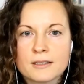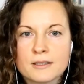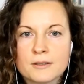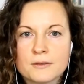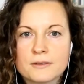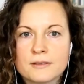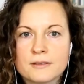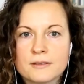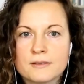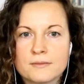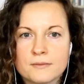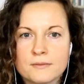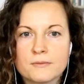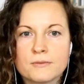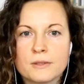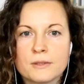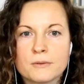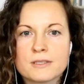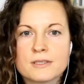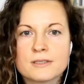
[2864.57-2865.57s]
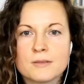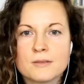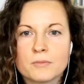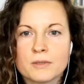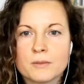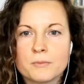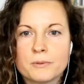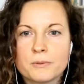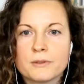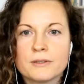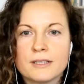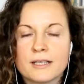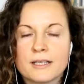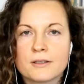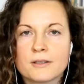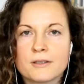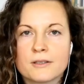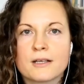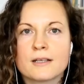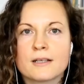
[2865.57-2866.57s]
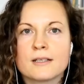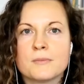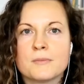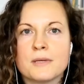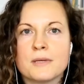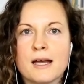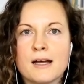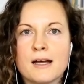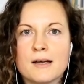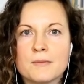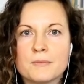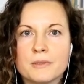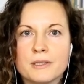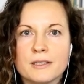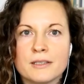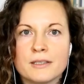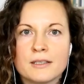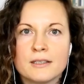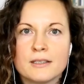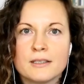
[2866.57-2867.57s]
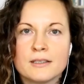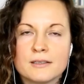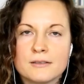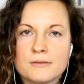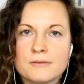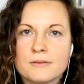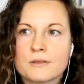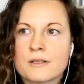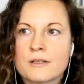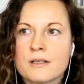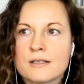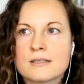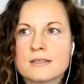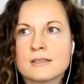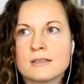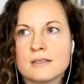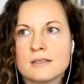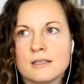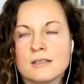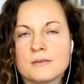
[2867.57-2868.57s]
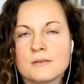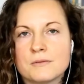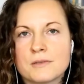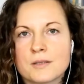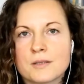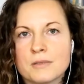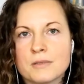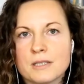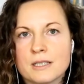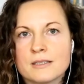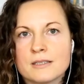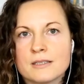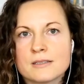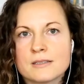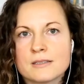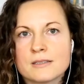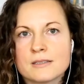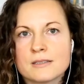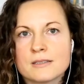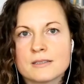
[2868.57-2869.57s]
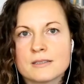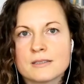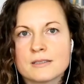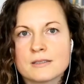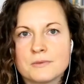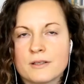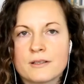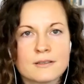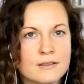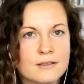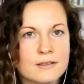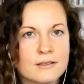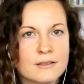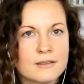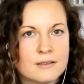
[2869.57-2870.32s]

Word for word: Like you're very simply put, like you're not going to be happy if you're constantly in a workplace where,